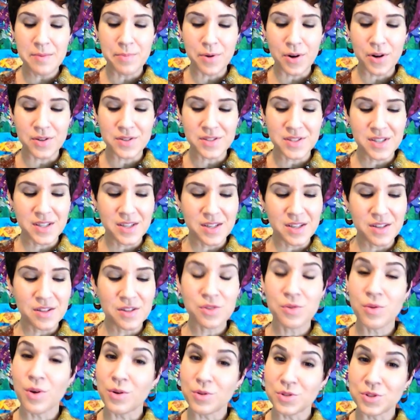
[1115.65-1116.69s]
person in
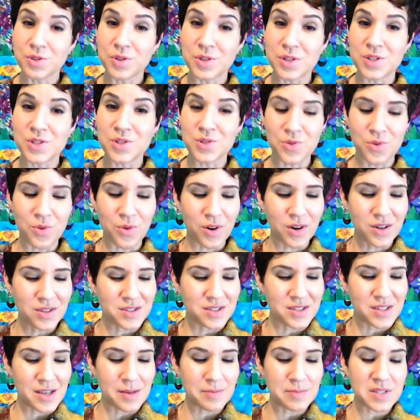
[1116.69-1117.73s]
the grocery store
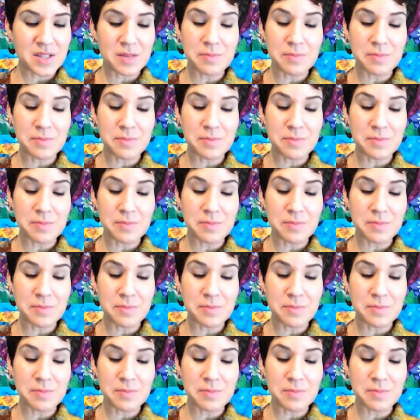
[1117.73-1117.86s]
seems